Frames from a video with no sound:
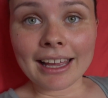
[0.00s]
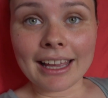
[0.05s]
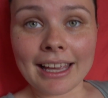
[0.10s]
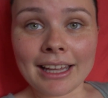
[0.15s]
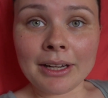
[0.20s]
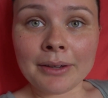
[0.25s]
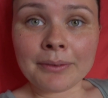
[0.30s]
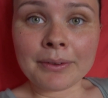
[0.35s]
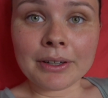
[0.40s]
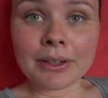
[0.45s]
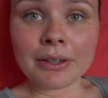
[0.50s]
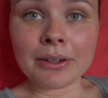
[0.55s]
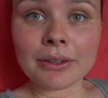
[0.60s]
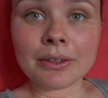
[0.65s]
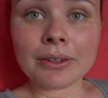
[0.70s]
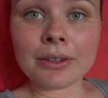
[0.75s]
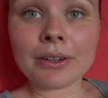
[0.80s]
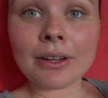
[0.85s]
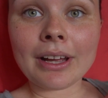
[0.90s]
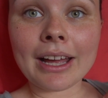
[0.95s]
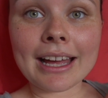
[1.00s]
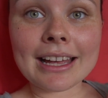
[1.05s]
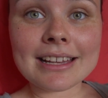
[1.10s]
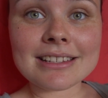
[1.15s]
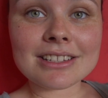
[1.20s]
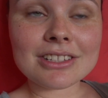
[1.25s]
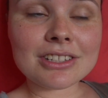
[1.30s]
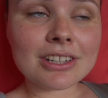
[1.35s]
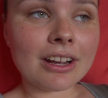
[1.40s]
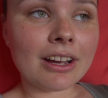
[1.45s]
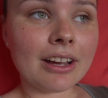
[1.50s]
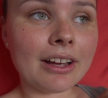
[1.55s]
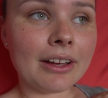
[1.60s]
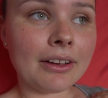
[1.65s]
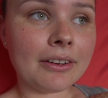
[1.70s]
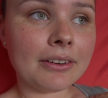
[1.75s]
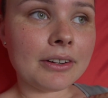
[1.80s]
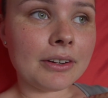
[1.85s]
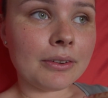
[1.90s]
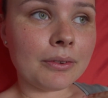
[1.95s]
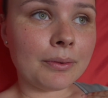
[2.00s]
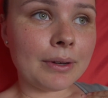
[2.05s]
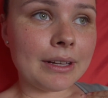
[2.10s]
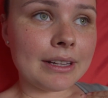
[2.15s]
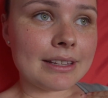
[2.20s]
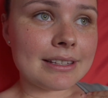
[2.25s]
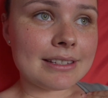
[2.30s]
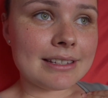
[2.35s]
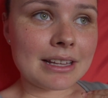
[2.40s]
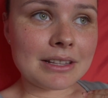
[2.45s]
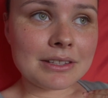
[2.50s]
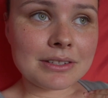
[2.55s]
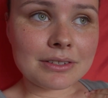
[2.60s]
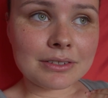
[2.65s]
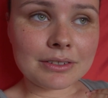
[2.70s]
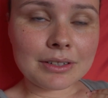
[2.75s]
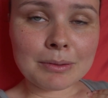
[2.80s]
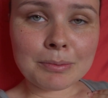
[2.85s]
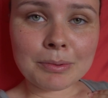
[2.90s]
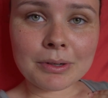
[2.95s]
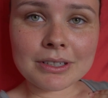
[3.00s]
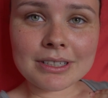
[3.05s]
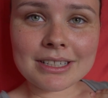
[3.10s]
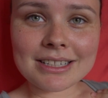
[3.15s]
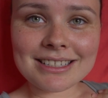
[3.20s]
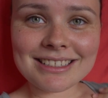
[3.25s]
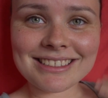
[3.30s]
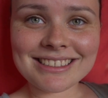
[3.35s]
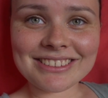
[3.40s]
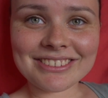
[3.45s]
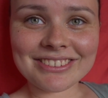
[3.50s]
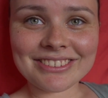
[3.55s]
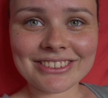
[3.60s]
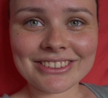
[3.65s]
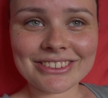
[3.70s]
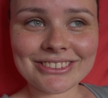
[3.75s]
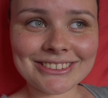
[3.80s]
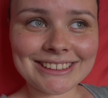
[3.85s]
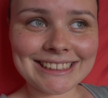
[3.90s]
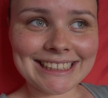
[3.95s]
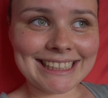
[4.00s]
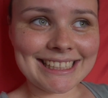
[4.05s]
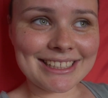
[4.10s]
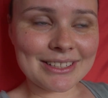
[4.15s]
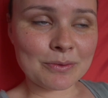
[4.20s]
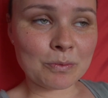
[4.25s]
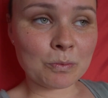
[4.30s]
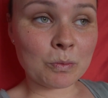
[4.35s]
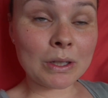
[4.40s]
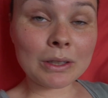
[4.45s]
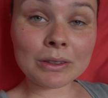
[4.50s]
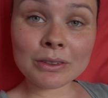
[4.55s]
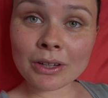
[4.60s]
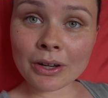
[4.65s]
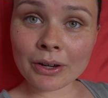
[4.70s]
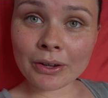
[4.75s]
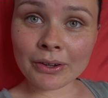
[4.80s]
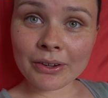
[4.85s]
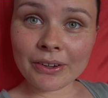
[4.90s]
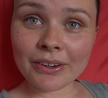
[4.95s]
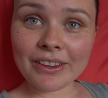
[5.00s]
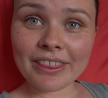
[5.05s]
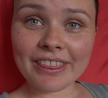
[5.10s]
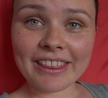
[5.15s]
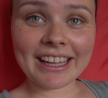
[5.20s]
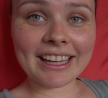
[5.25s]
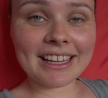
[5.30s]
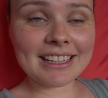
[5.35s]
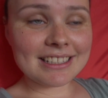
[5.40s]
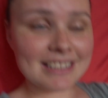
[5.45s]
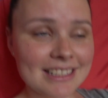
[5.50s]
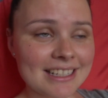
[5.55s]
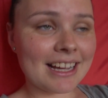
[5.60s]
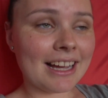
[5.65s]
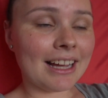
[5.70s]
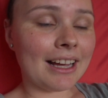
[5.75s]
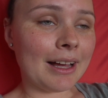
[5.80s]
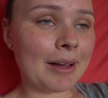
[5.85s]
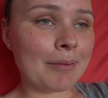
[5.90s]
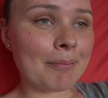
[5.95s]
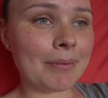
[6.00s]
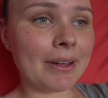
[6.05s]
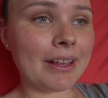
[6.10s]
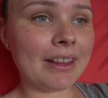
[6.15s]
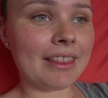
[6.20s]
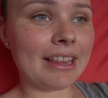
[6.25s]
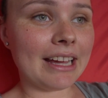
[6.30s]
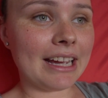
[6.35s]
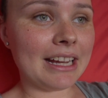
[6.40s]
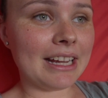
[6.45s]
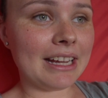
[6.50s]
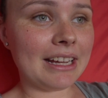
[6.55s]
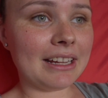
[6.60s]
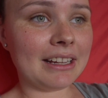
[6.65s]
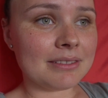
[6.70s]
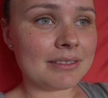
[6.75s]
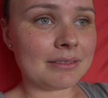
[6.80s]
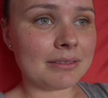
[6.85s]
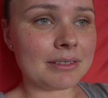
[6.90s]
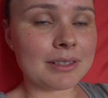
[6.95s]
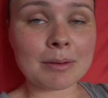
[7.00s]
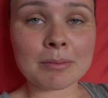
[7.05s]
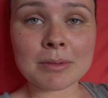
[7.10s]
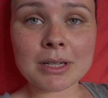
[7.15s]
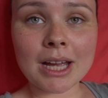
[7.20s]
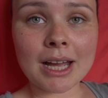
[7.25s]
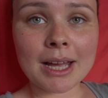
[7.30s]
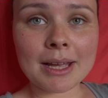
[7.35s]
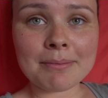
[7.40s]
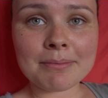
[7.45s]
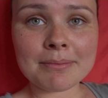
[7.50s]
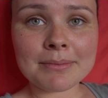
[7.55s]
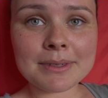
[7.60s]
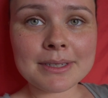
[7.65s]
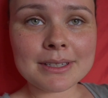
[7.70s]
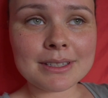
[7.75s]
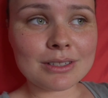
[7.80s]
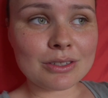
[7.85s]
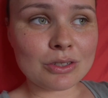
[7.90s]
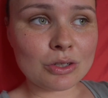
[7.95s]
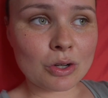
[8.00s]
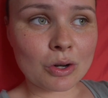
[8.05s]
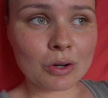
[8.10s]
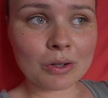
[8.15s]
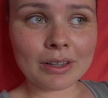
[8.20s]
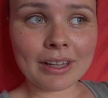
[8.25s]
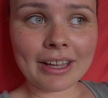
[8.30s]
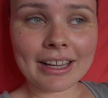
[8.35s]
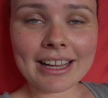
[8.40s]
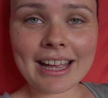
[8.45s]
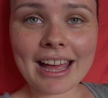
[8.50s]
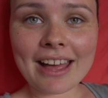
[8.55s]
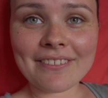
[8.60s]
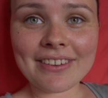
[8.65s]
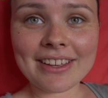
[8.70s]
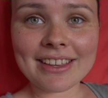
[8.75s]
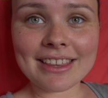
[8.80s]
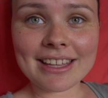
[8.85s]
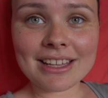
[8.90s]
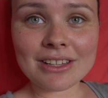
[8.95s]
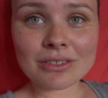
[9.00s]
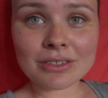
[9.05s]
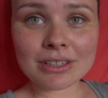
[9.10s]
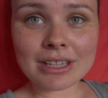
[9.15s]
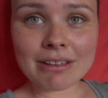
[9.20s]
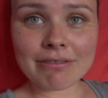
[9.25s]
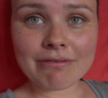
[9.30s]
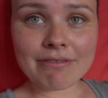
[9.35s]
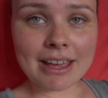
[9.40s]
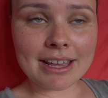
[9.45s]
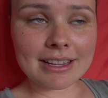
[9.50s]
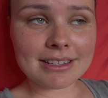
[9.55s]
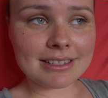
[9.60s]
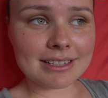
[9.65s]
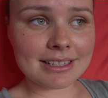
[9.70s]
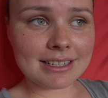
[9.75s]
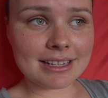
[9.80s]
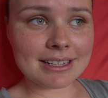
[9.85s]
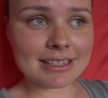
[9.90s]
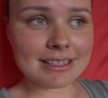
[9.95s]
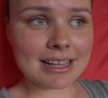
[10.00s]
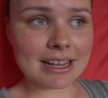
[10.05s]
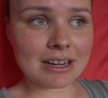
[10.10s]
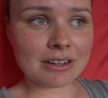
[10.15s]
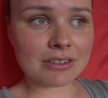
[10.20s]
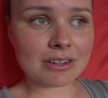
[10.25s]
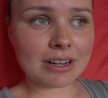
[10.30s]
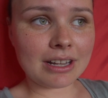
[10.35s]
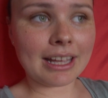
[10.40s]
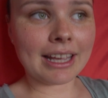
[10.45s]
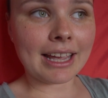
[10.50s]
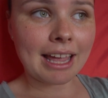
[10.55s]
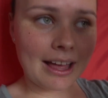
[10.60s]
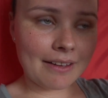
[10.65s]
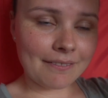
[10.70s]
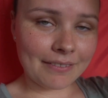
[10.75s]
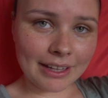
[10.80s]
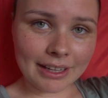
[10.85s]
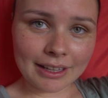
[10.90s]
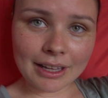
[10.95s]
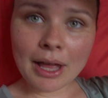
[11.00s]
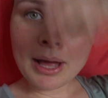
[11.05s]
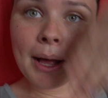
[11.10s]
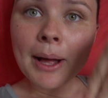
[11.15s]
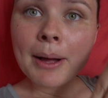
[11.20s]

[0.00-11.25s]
anyone who has a child with sensory processing difficulties will know that um, they sometimes don't like having things on their faces. They don't like having